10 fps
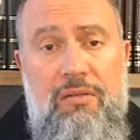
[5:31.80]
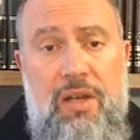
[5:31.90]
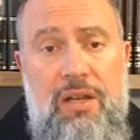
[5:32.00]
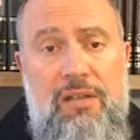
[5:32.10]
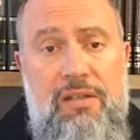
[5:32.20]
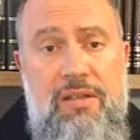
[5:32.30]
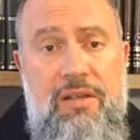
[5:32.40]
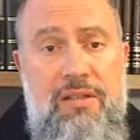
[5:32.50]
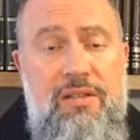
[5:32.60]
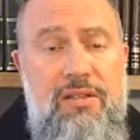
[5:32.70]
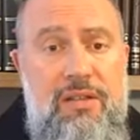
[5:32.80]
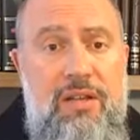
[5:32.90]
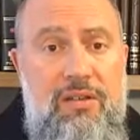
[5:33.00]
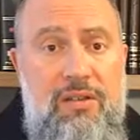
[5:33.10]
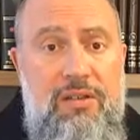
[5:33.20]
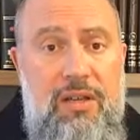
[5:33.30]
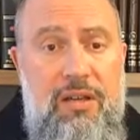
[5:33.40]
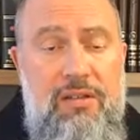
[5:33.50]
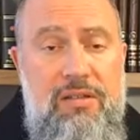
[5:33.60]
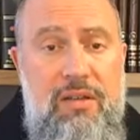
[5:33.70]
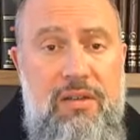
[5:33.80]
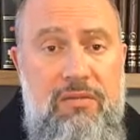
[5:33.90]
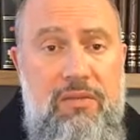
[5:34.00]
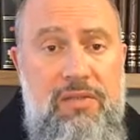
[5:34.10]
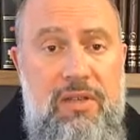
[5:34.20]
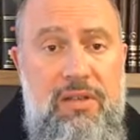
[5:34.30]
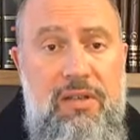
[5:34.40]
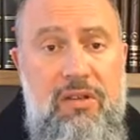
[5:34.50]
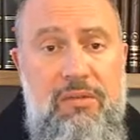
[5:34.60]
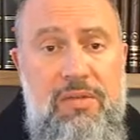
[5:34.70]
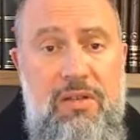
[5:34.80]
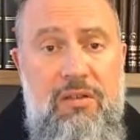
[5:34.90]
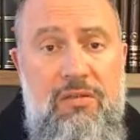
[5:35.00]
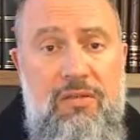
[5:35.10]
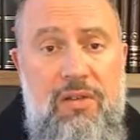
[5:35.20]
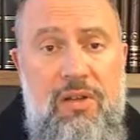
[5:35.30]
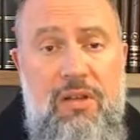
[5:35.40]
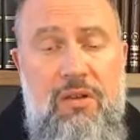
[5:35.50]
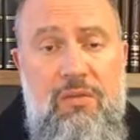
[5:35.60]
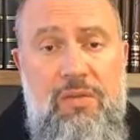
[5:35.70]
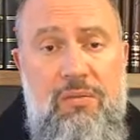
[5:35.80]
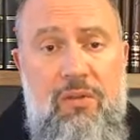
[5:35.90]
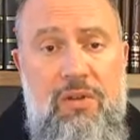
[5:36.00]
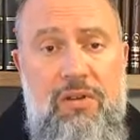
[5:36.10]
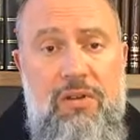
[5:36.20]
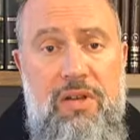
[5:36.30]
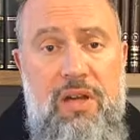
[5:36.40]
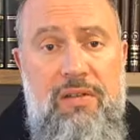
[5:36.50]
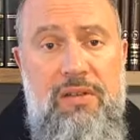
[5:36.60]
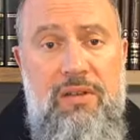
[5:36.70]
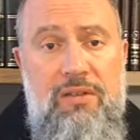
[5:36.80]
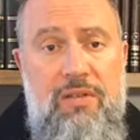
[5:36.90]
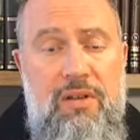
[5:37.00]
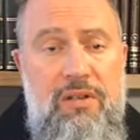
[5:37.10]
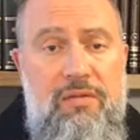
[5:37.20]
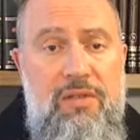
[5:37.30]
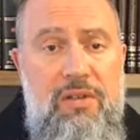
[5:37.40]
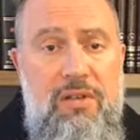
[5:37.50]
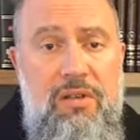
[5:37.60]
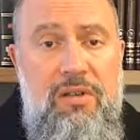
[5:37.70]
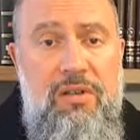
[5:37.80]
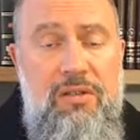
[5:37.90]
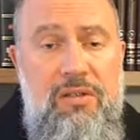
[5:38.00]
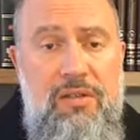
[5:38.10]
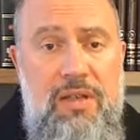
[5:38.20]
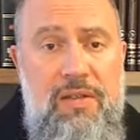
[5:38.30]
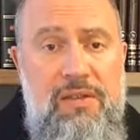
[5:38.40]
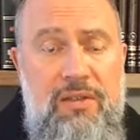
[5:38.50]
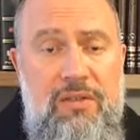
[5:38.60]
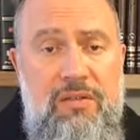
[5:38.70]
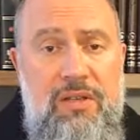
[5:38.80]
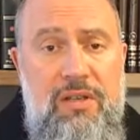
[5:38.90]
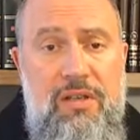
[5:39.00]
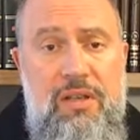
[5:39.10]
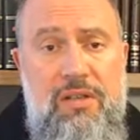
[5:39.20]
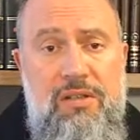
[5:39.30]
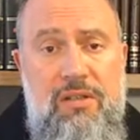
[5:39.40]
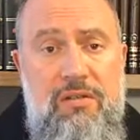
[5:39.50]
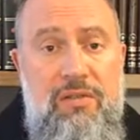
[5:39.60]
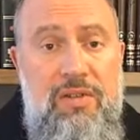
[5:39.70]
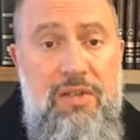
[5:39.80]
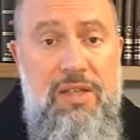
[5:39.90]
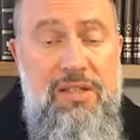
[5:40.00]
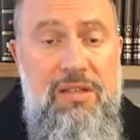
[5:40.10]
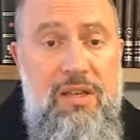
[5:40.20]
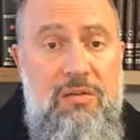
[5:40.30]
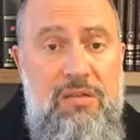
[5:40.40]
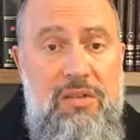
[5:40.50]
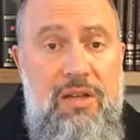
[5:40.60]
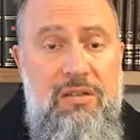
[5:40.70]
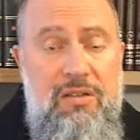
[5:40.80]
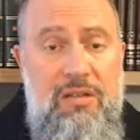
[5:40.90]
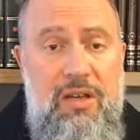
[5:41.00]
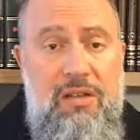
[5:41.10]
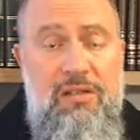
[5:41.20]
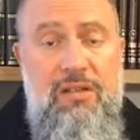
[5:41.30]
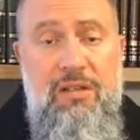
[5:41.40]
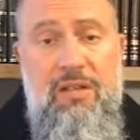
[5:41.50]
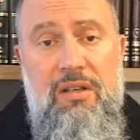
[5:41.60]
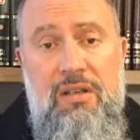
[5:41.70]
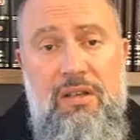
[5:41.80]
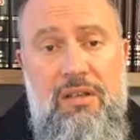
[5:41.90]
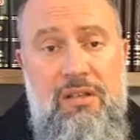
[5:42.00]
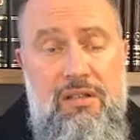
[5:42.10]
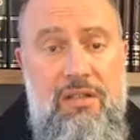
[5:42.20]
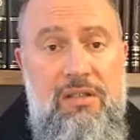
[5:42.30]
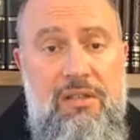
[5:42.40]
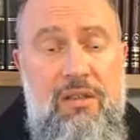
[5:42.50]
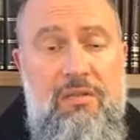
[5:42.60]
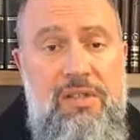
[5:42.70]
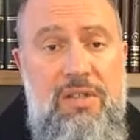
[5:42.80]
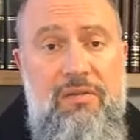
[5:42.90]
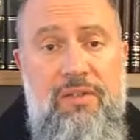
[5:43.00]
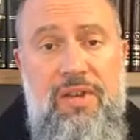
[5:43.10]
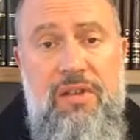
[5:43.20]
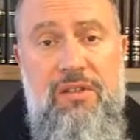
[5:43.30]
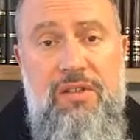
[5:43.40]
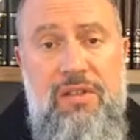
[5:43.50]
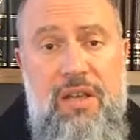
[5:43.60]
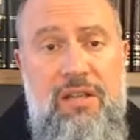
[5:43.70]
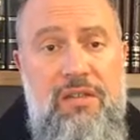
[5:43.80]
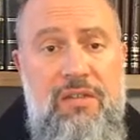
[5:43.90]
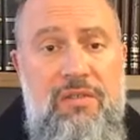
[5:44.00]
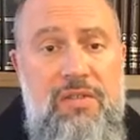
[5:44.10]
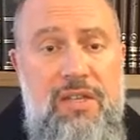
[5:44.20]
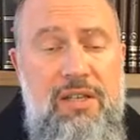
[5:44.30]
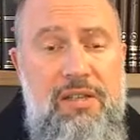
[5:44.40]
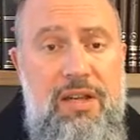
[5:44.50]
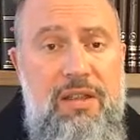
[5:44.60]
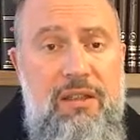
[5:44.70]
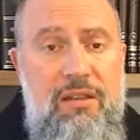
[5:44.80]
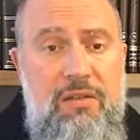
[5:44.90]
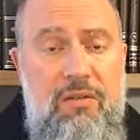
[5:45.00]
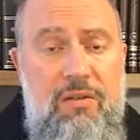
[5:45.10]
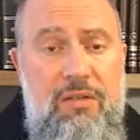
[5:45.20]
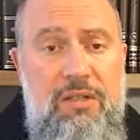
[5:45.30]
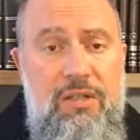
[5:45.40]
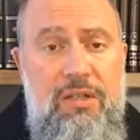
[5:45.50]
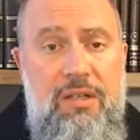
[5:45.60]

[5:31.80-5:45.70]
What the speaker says: writes that this is an ancient text. And Rav Sa'adia Gaon himself was born in the 9th century and lived into the 10th century. So if in his day it was an ancient text, this is obviously a very ancient text. And if it says anything at all